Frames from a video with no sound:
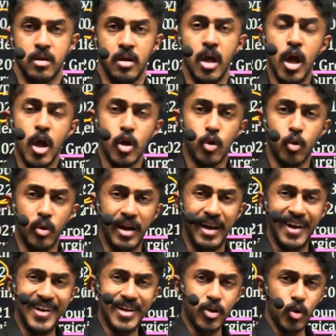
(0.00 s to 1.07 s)
You
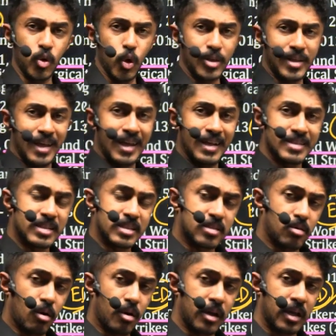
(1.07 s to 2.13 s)
need to know the
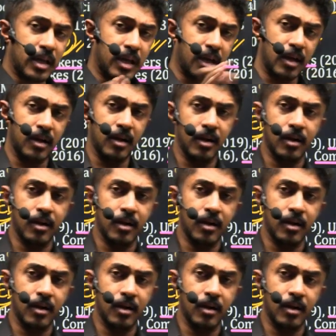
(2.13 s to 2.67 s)
historical